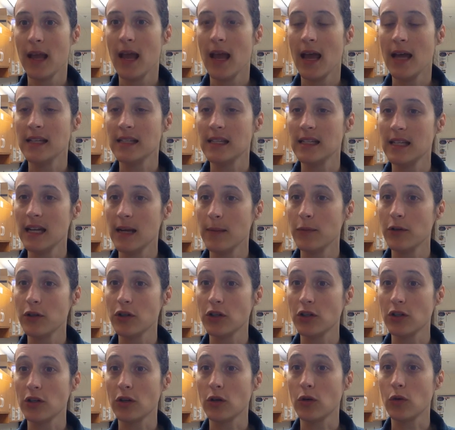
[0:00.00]
As the
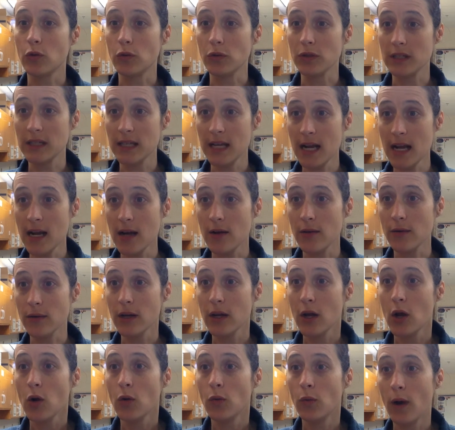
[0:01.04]
temperature cools down,
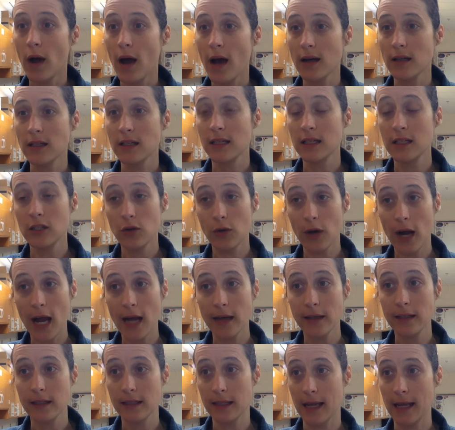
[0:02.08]
rocks
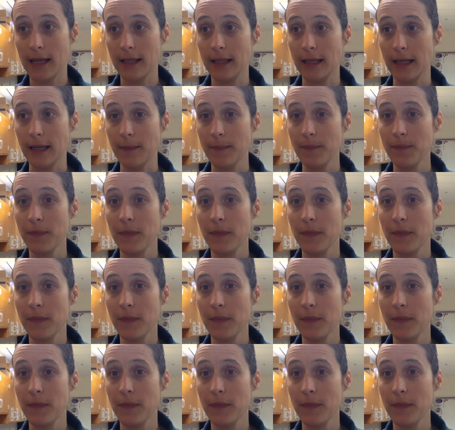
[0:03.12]
contract slightly.